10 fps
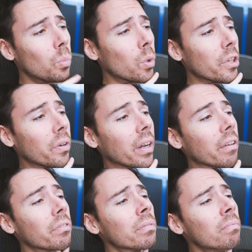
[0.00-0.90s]
What do you
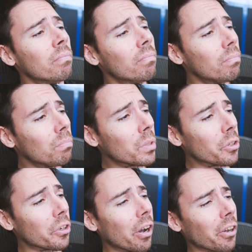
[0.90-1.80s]
have?
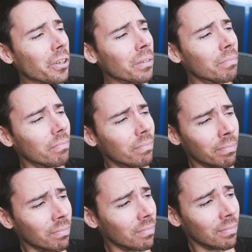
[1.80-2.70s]
Your daughter?
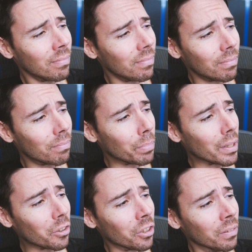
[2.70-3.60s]

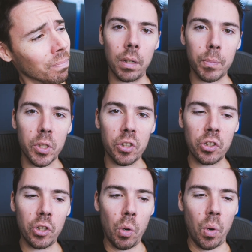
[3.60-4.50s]
Bitch. I'm
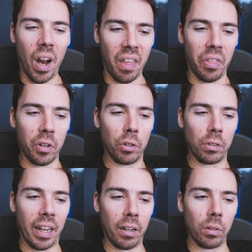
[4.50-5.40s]
just so ethical
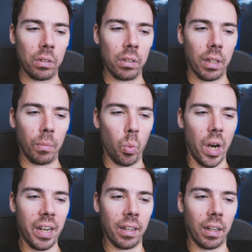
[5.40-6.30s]
now. I'm
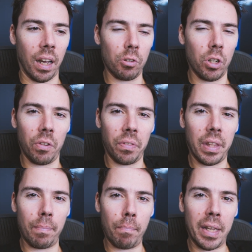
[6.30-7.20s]
waiting. I don't know if
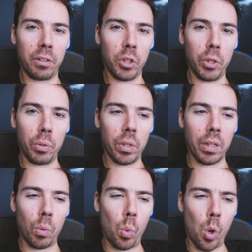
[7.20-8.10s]
they mail you
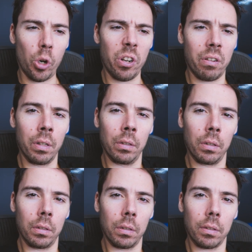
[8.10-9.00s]
an award
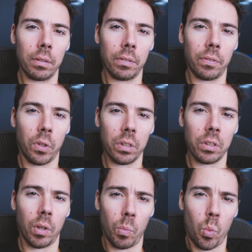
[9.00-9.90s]
for
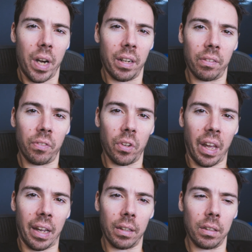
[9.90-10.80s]
it, so I'm waiting for
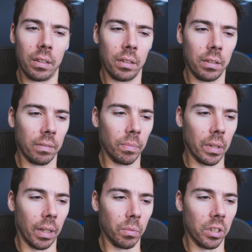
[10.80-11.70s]
that.
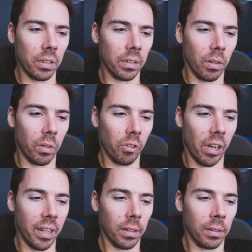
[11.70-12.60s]
But I'm just so
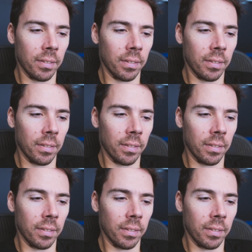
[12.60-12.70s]
great.